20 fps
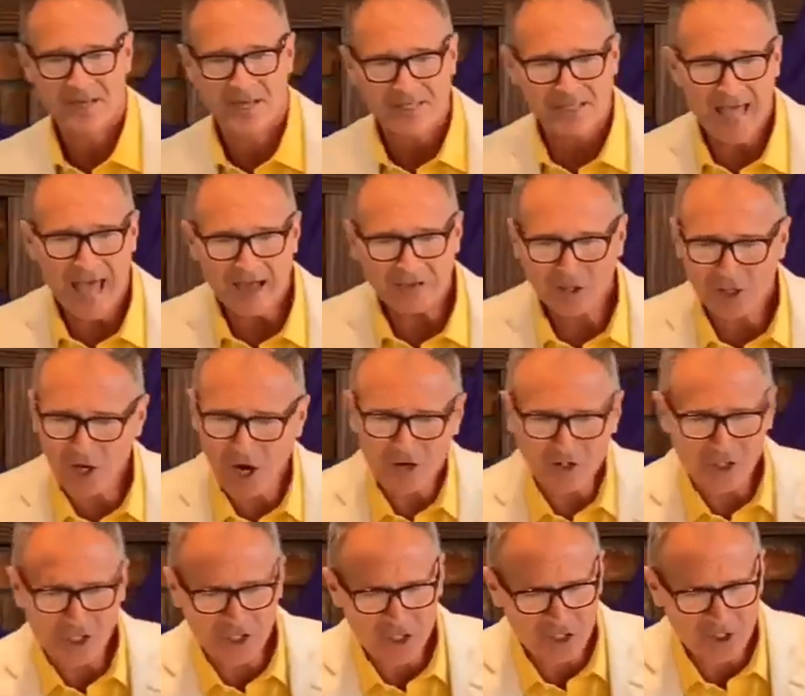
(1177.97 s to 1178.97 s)
Now, church,
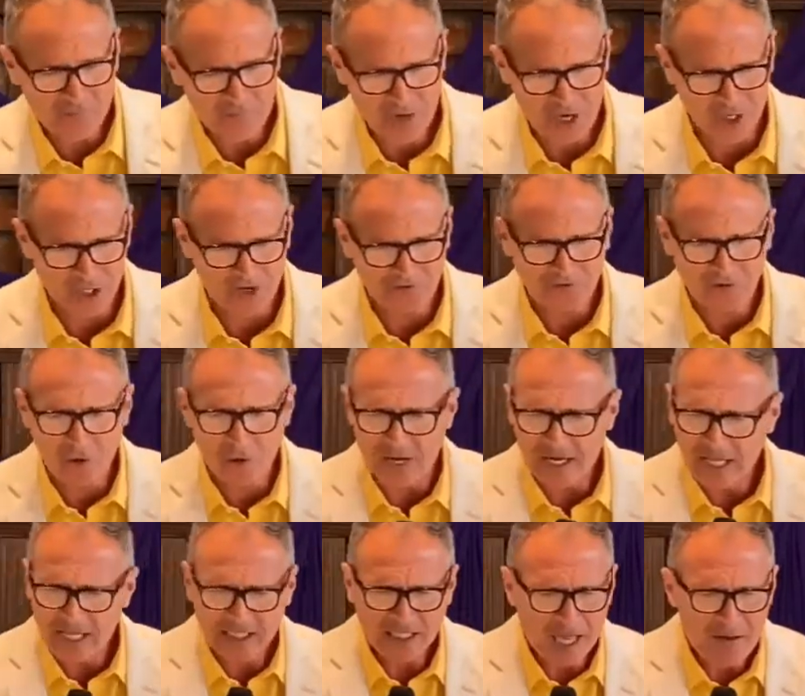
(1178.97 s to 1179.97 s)
this is beautiful, and
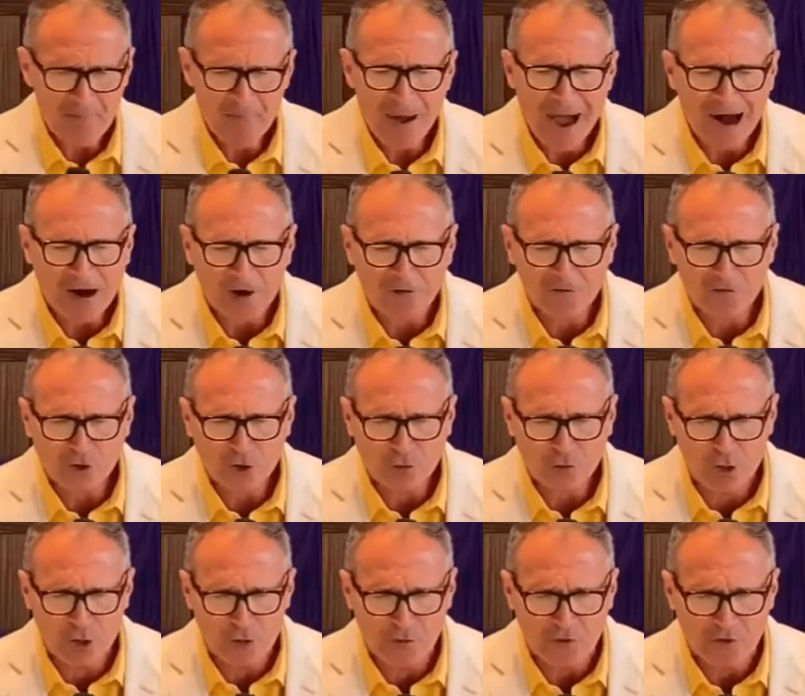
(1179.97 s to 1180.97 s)
it's a powerful
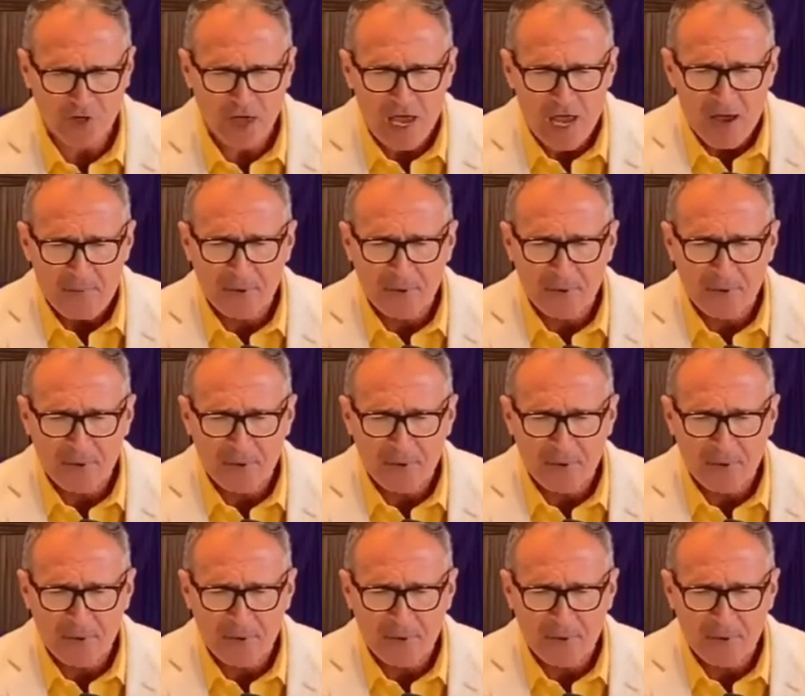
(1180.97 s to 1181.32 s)
truth,